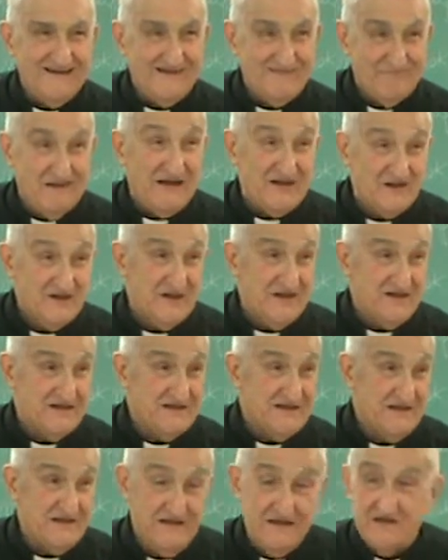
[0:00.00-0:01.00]
By
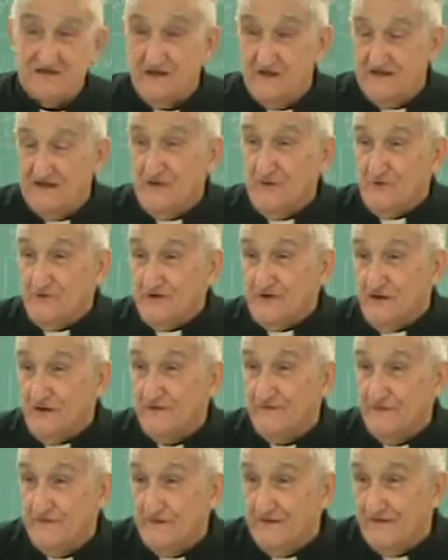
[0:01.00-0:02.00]
chance. It is the theory
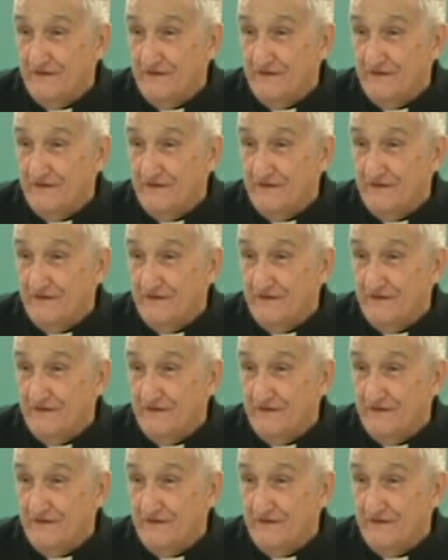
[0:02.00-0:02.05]
of